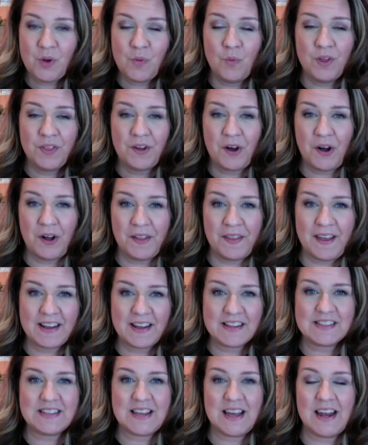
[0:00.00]
with all
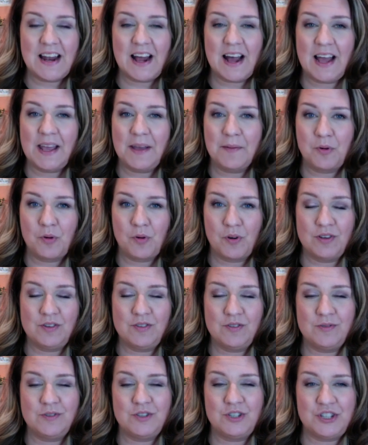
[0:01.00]
that said, I am going
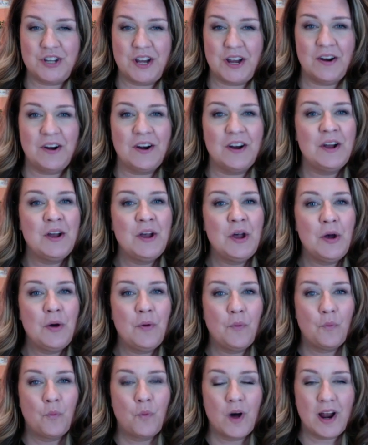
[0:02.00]
to share
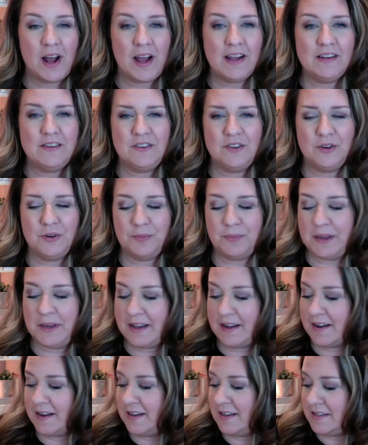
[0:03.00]
what I do
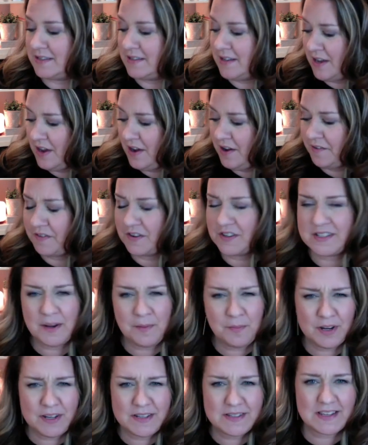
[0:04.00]
because for
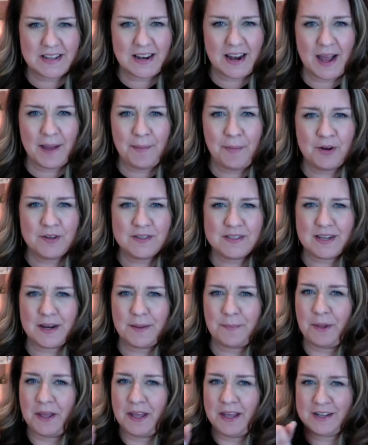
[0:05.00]
some reason I posted
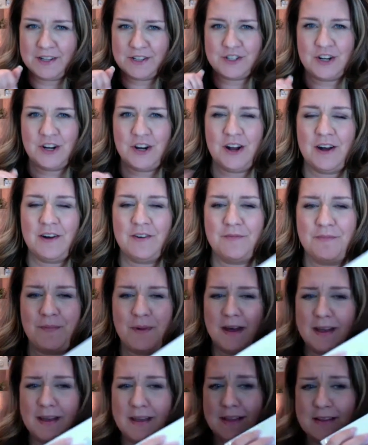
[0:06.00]
a picture of
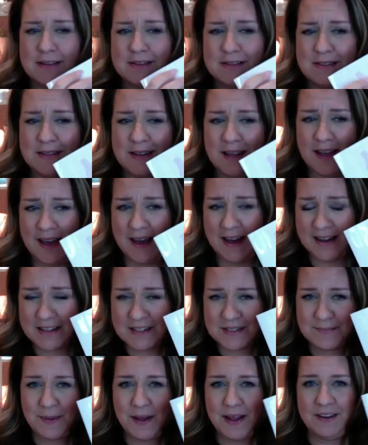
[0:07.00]
my
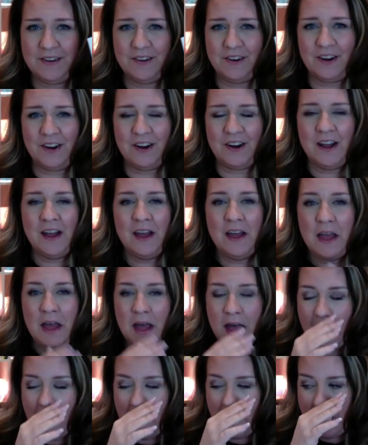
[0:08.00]
tax binder,
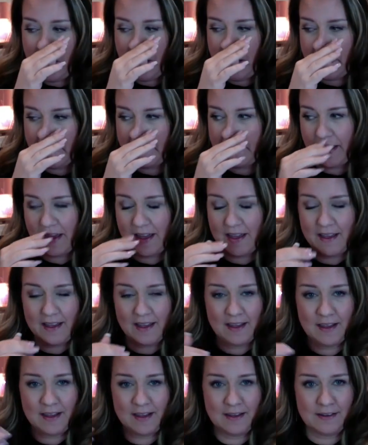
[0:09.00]
and
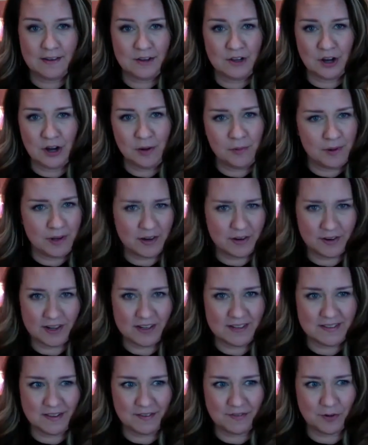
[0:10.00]
y'all went
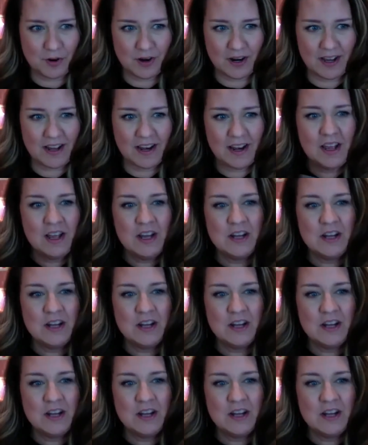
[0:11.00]
crazy for it.